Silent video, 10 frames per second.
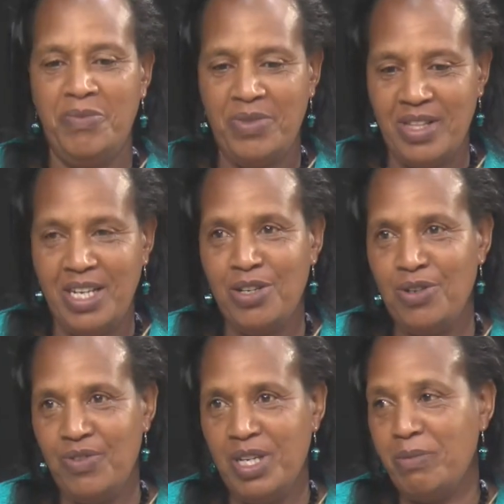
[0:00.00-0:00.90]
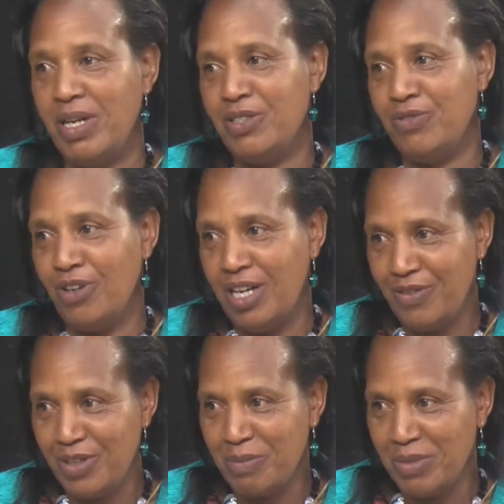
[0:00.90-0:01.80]
Thank you very much for
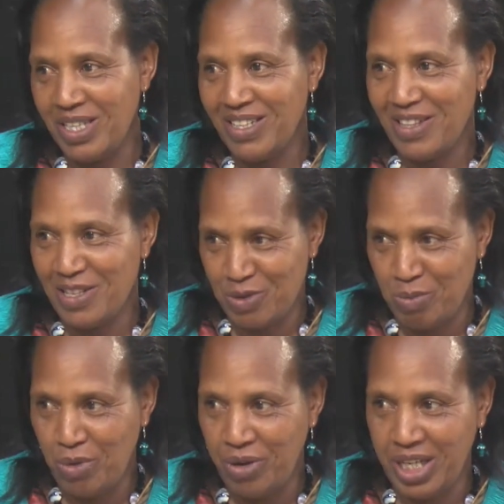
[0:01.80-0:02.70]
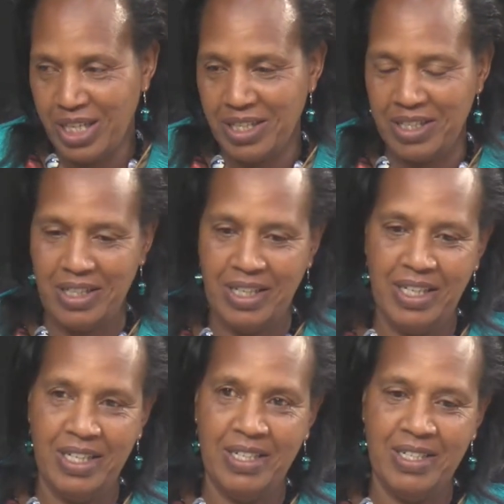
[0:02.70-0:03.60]
having me this morning
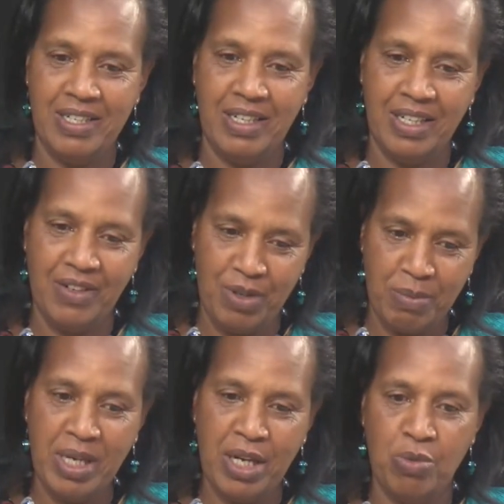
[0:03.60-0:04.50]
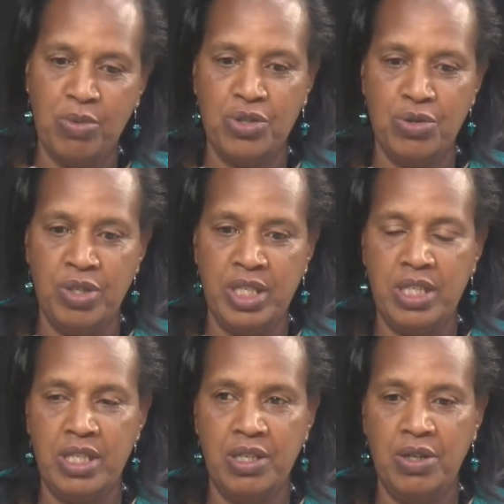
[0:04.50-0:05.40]
and giving me an
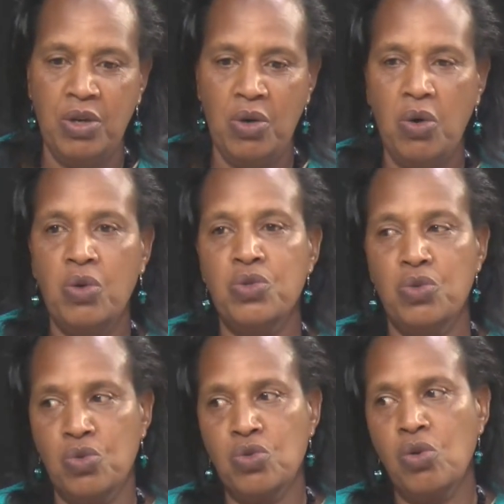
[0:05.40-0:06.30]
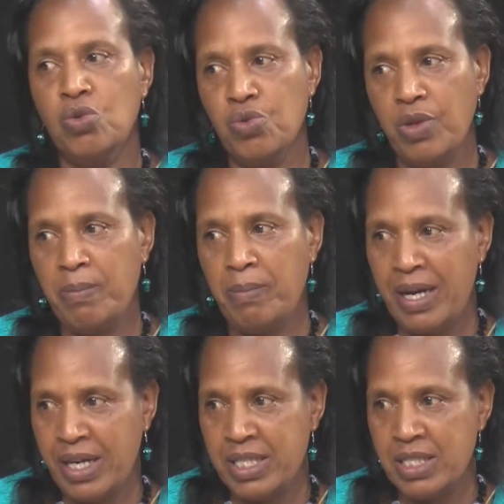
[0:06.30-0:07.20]
opportunity also to talk to the
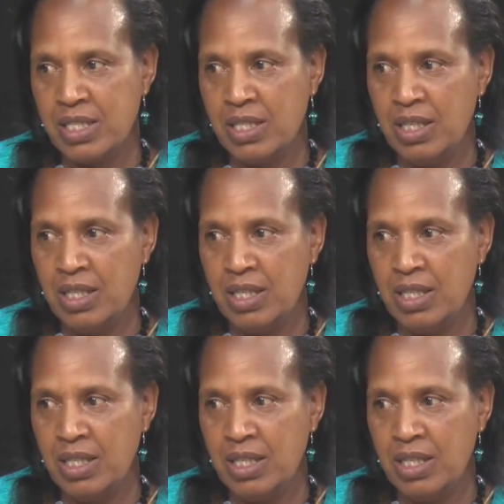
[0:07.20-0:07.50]
parents.